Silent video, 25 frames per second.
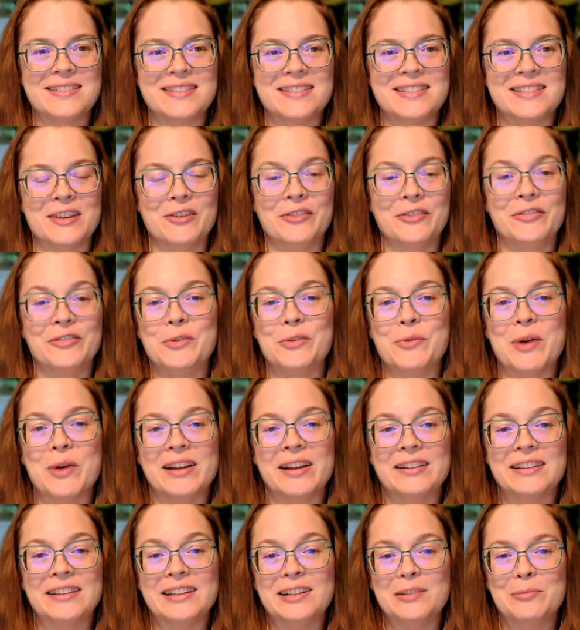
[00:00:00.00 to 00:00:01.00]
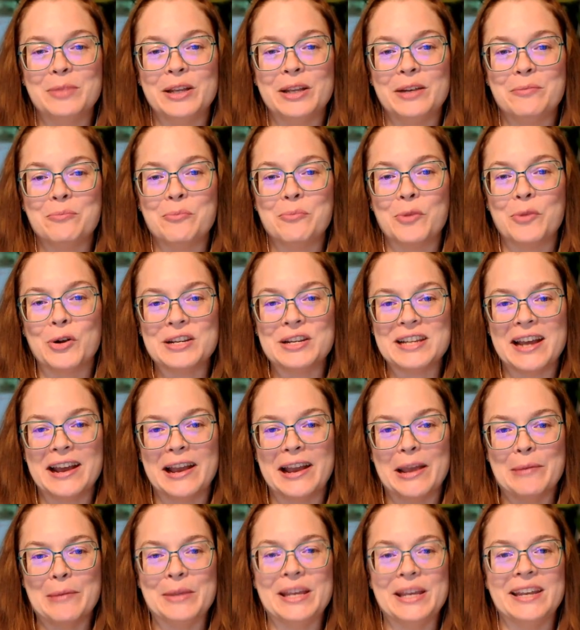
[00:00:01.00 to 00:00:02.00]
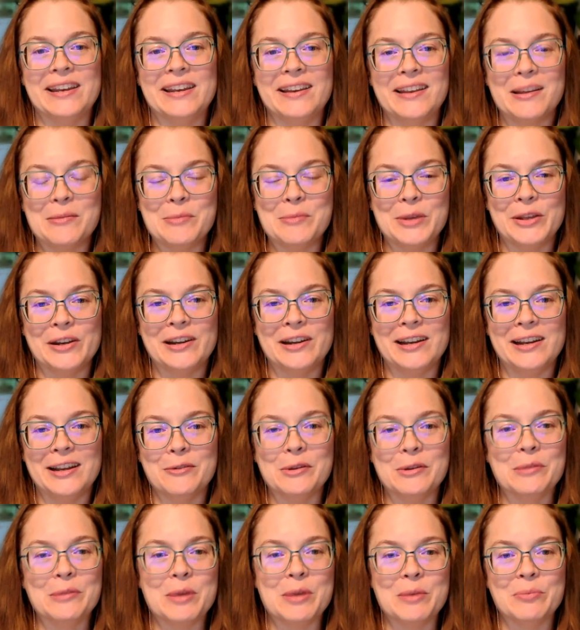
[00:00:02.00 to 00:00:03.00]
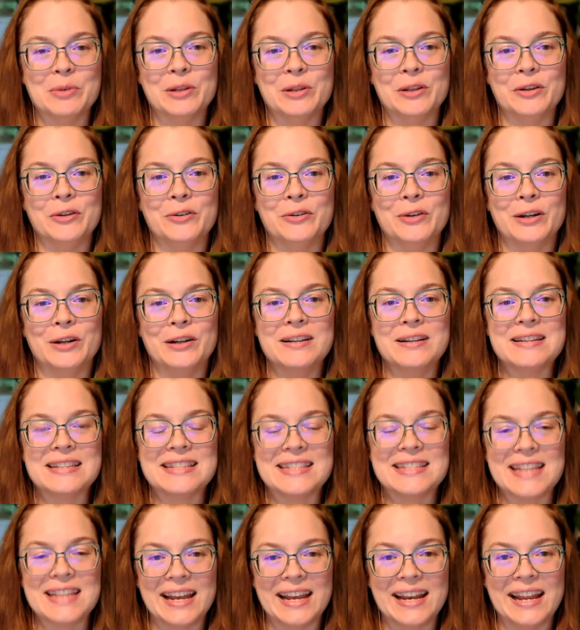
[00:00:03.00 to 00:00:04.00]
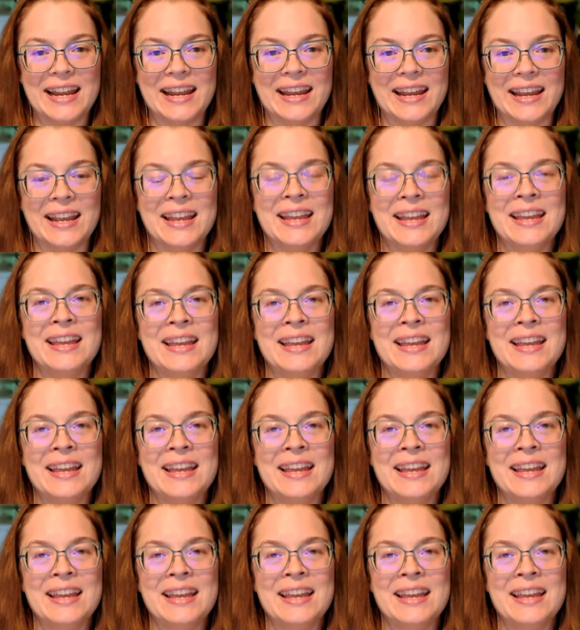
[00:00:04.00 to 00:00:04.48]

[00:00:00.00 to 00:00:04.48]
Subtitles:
So if you want a little bit more time in community with people who are setting